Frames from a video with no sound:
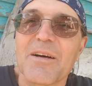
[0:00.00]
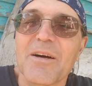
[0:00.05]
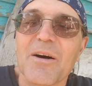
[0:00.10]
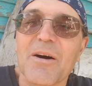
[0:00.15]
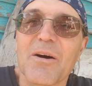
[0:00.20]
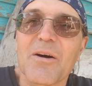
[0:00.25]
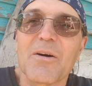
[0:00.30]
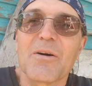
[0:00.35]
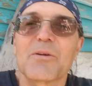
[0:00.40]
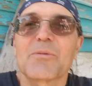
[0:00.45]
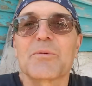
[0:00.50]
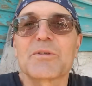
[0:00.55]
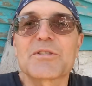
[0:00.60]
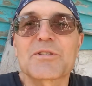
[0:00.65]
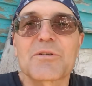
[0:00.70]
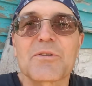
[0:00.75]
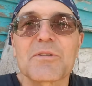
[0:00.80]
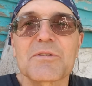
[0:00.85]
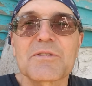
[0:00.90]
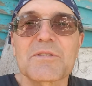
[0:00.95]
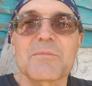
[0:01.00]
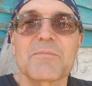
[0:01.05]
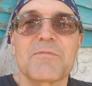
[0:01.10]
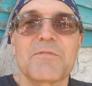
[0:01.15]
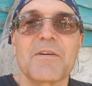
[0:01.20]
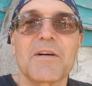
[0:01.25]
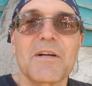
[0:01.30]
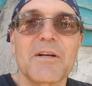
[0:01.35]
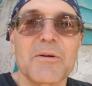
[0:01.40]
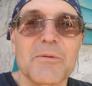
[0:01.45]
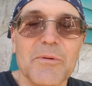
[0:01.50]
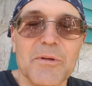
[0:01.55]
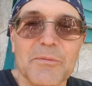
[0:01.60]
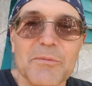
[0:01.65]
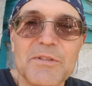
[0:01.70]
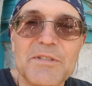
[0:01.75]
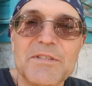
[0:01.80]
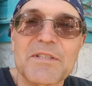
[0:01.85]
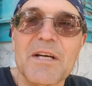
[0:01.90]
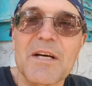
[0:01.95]
Oh, and we scored some firewood.
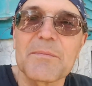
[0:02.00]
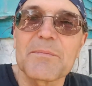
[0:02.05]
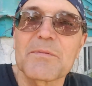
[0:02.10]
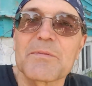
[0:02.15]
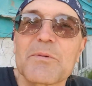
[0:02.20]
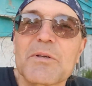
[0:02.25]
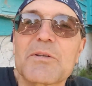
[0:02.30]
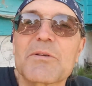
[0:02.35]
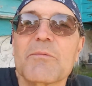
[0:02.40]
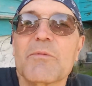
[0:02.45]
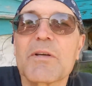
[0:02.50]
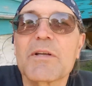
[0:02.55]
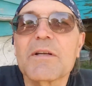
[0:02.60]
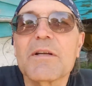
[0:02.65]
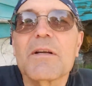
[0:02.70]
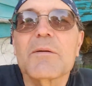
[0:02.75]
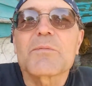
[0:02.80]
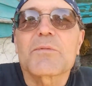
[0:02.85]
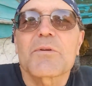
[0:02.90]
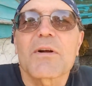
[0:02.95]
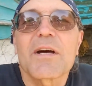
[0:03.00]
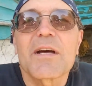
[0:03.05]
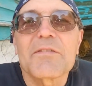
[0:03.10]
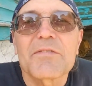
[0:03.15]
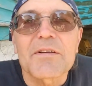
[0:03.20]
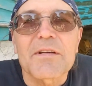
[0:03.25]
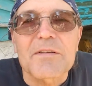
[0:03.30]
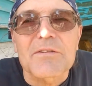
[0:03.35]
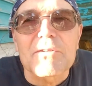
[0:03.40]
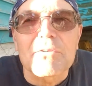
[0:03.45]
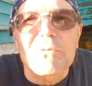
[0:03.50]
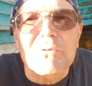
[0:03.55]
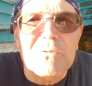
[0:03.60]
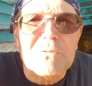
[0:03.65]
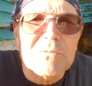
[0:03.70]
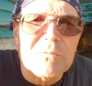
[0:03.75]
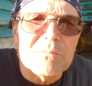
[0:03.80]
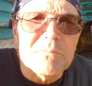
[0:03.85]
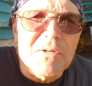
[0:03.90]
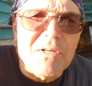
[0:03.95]
We ended up driving to
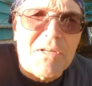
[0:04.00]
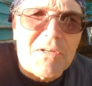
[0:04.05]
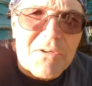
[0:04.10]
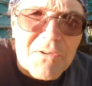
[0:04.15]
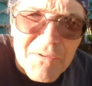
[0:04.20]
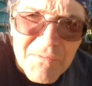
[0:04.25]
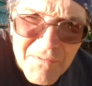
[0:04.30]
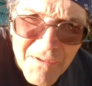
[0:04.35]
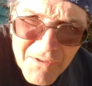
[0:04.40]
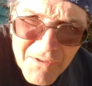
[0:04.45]
Meijer. I